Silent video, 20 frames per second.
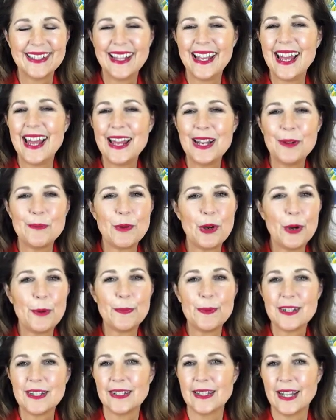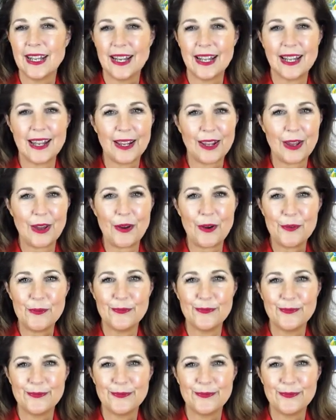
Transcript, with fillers: And I'm open to letting it go.